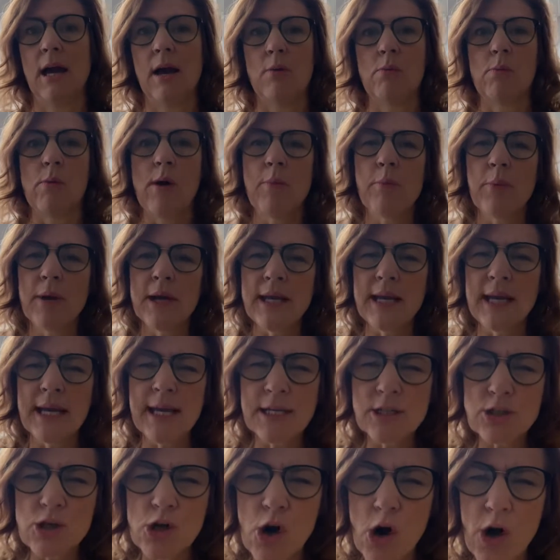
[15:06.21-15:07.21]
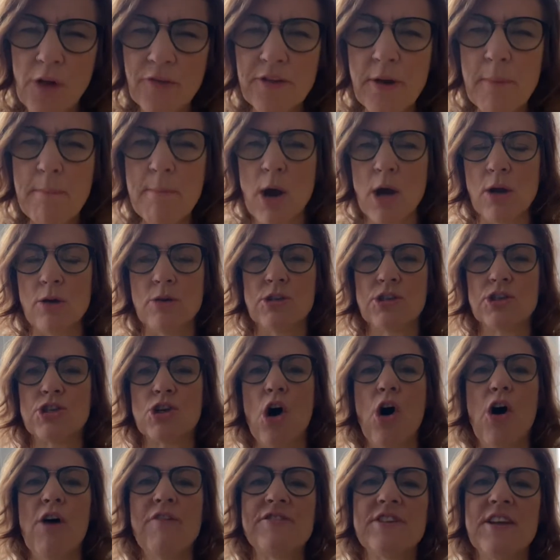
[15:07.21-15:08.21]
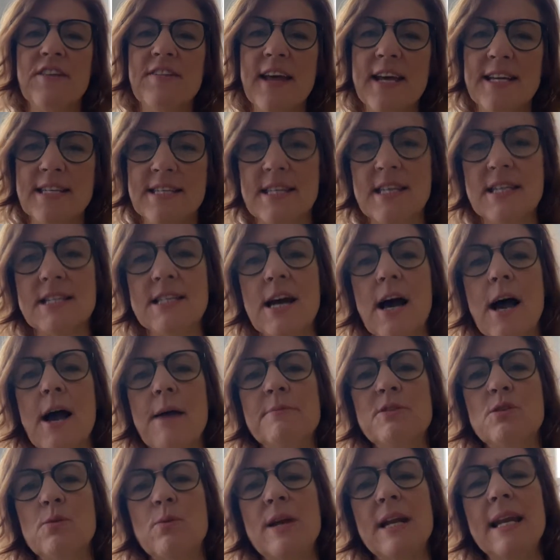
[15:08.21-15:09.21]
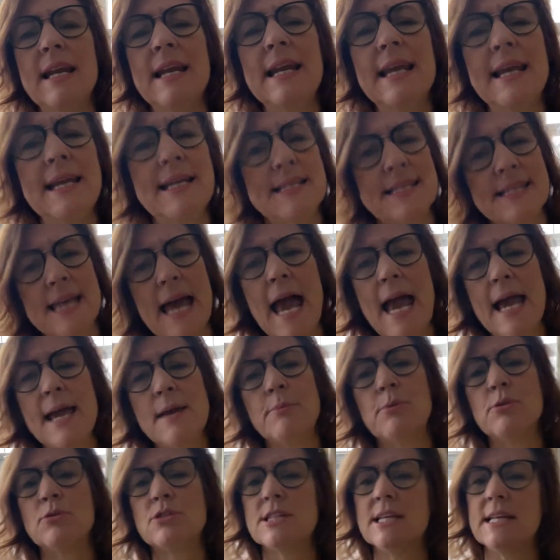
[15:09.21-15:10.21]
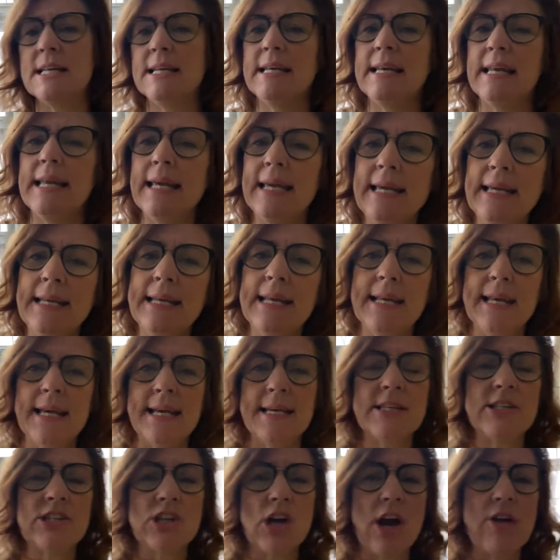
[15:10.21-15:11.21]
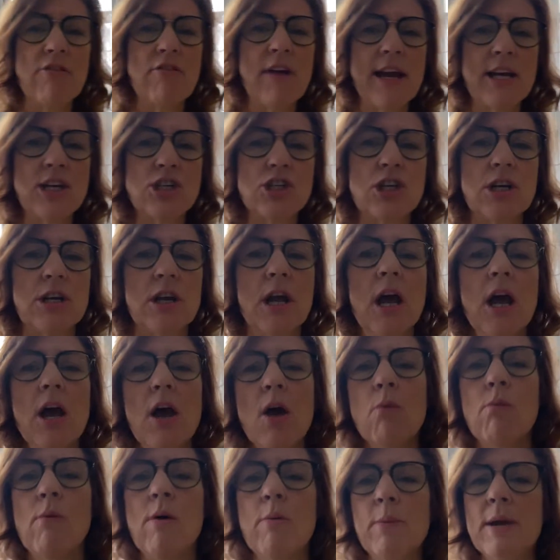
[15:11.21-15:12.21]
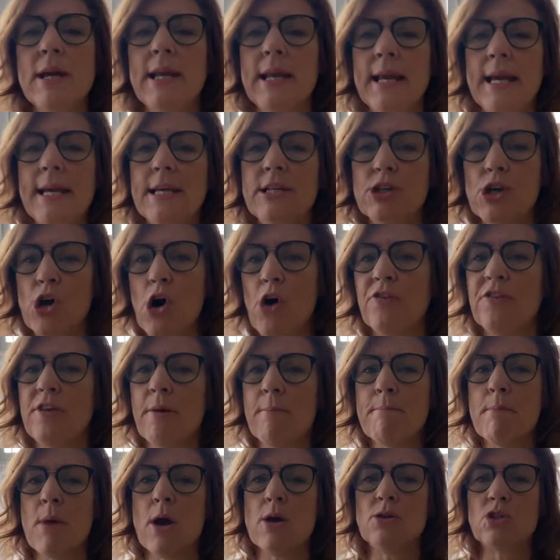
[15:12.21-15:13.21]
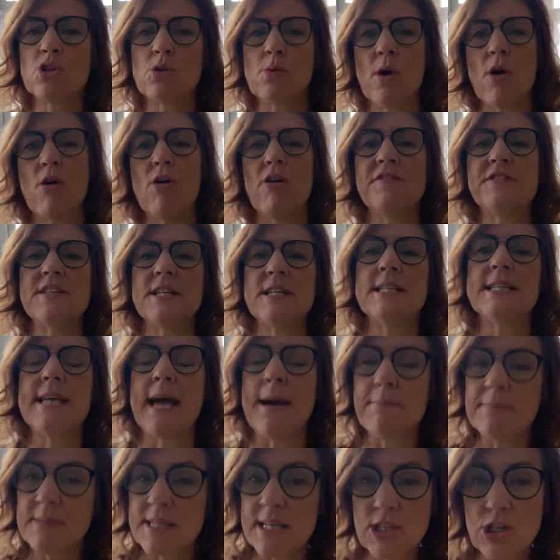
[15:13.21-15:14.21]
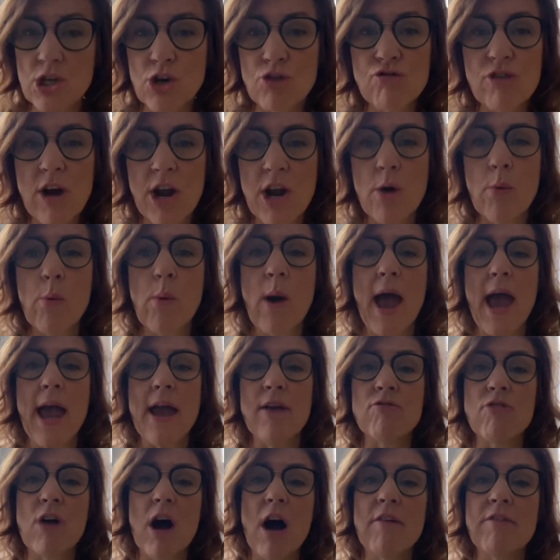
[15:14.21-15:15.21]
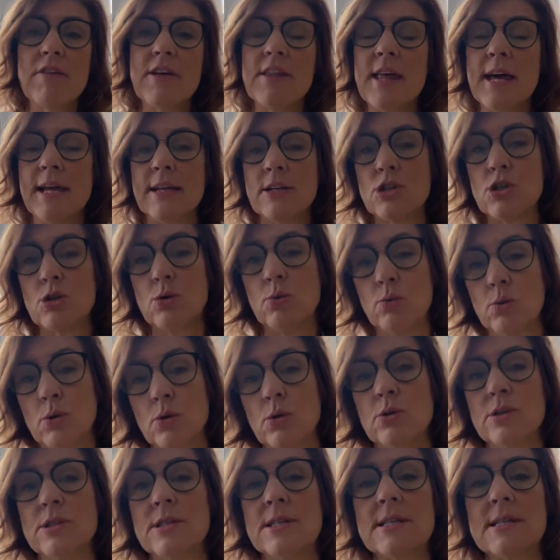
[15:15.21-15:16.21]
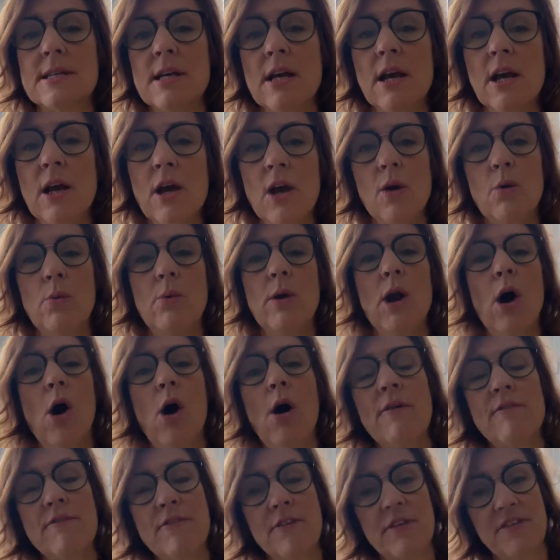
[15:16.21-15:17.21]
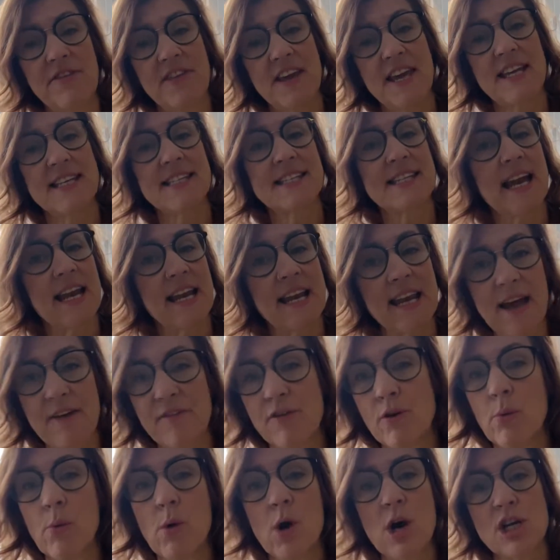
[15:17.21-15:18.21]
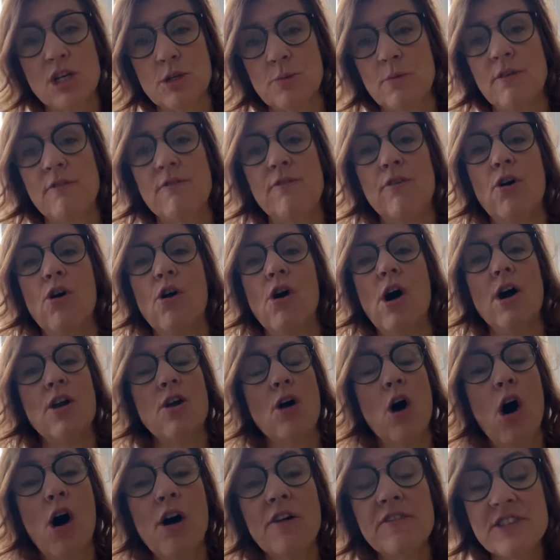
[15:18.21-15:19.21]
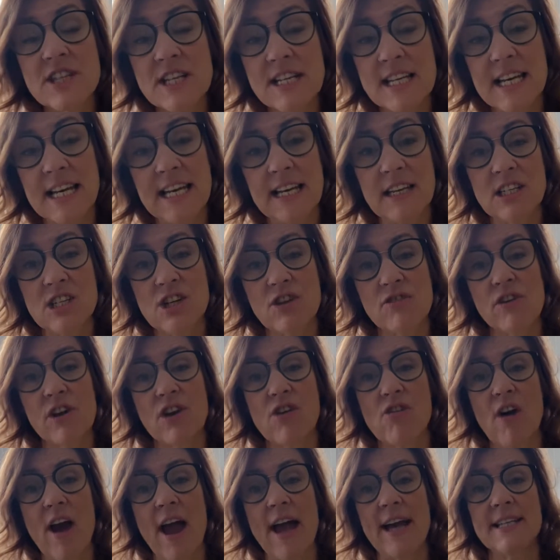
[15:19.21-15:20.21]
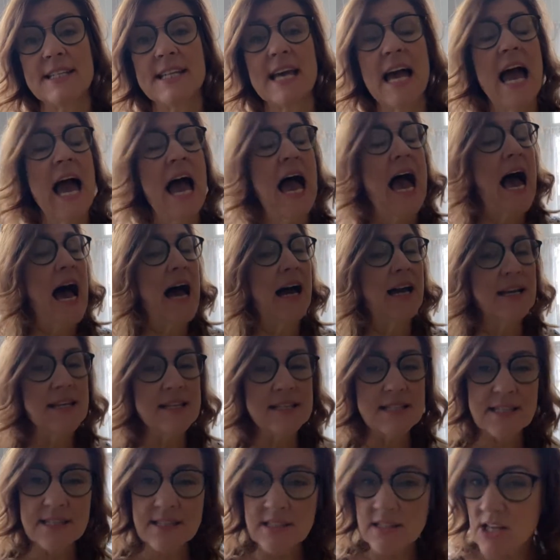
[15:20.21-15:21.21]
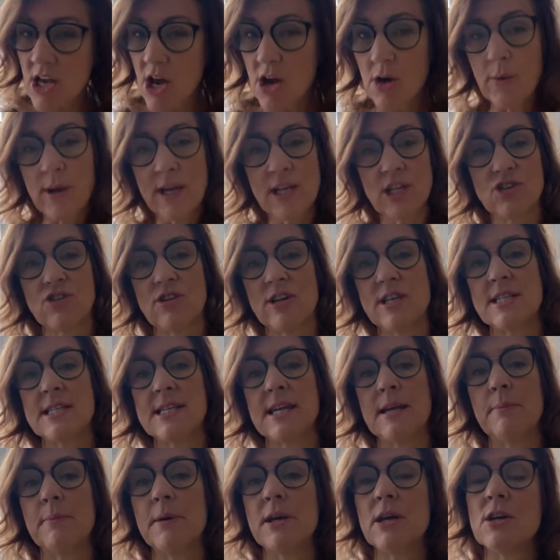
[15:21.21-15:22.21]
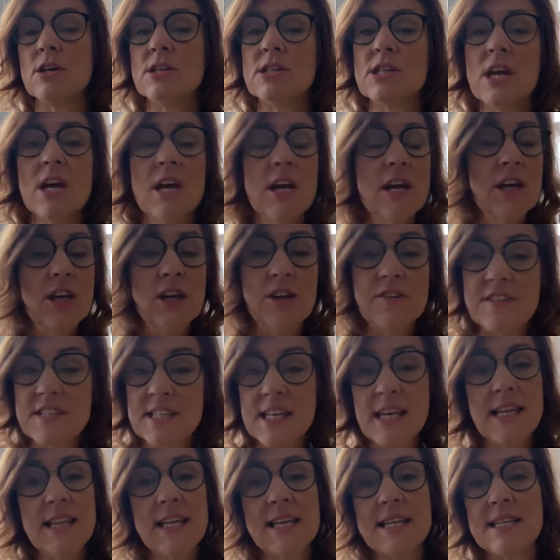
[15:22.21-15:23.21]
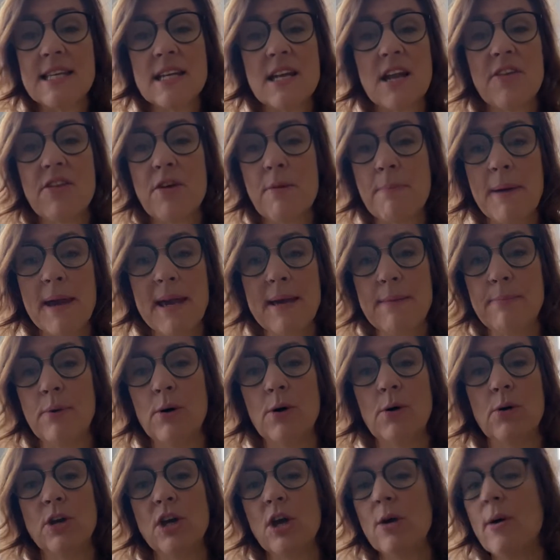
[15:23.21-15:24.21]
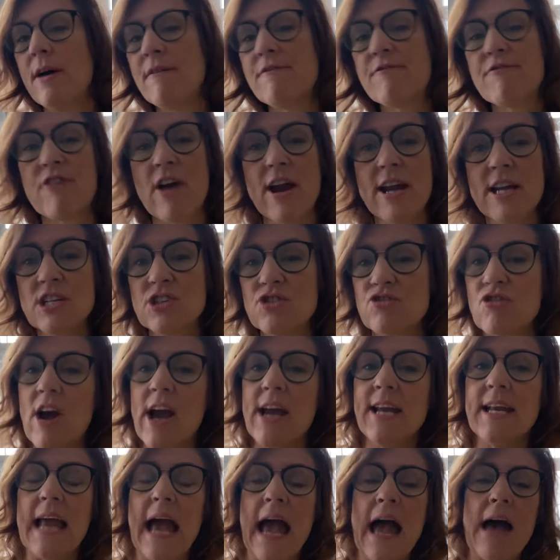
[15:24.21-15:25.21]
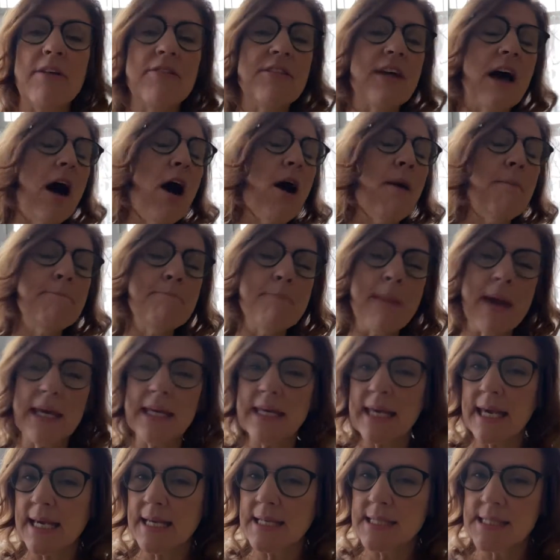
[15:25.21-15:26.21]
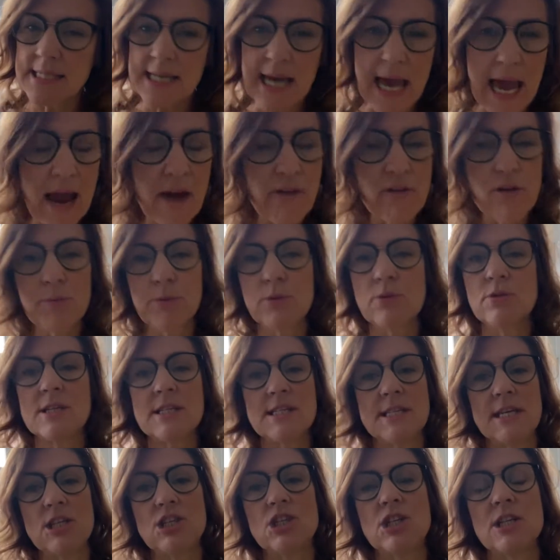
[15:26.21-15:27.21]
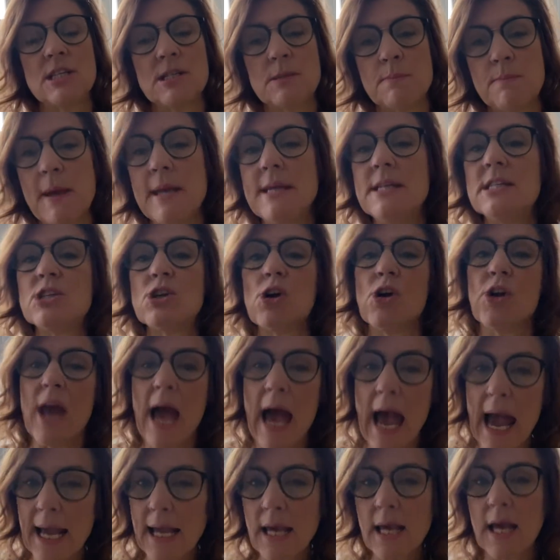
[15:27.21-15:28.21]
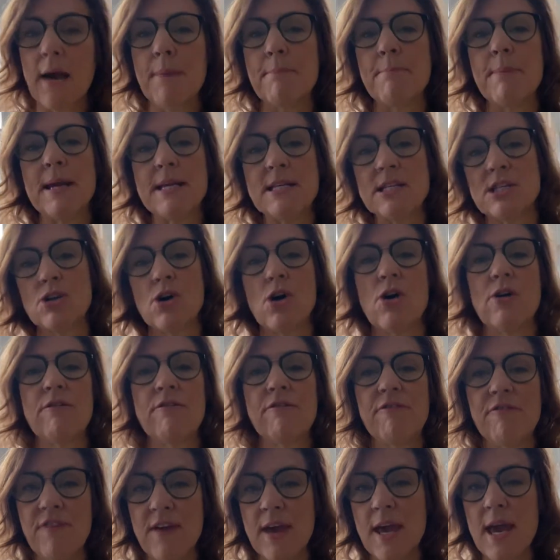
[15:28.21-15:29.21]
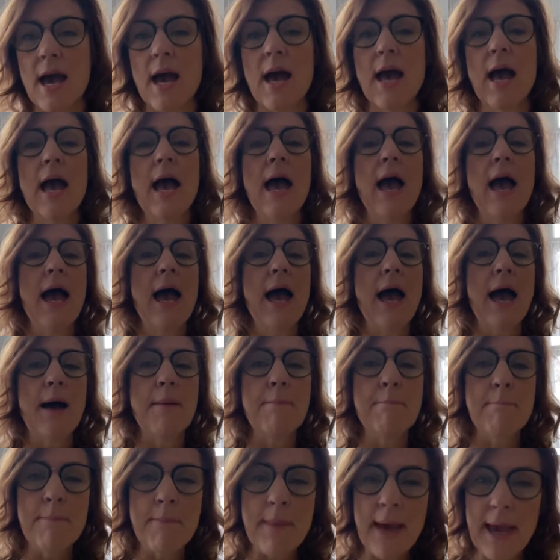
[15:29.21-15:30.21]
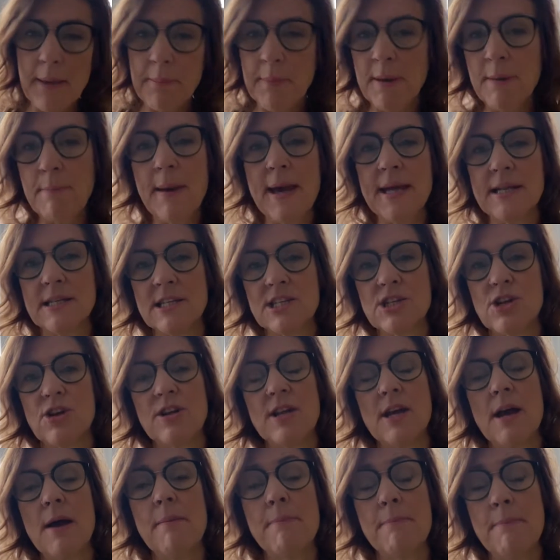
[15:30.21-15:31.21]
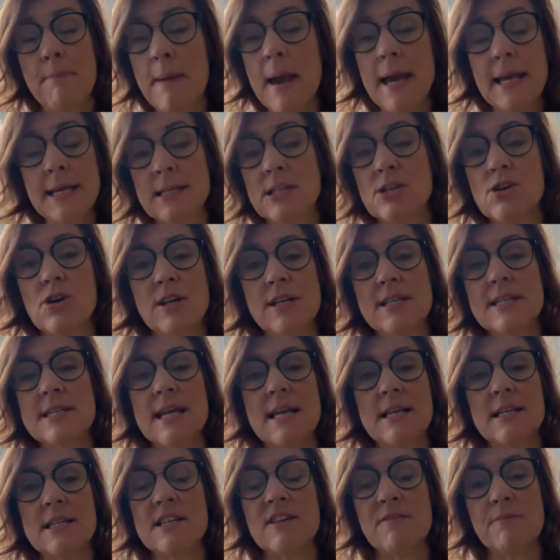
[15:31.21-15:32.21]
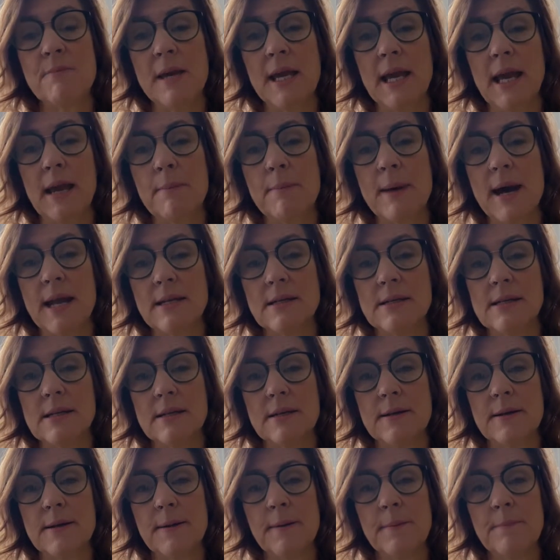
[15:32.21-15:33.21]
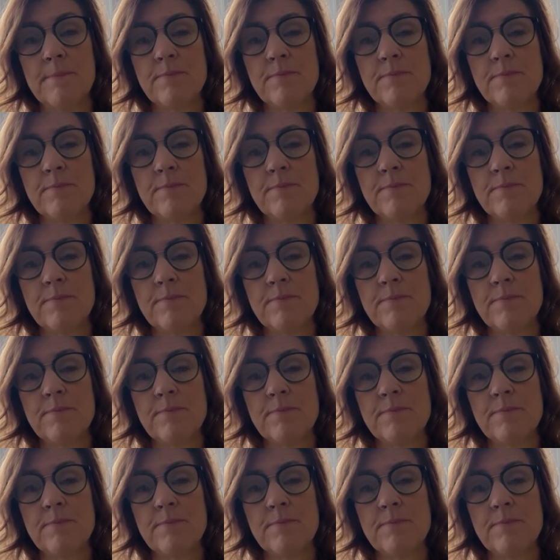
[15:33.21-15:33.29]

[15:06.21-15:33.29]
When we need God the most, often that's the times we're least able to lean in his direction. When we need God the most, we're often tempted to run away rather than towards. We opt for things that never worked before and often lead to regret. And it's so interesting because you've seen this in other people. You have friends right now that are making terrible decisions based on anger, based on fear, and maybe based on a sense of being abandoned.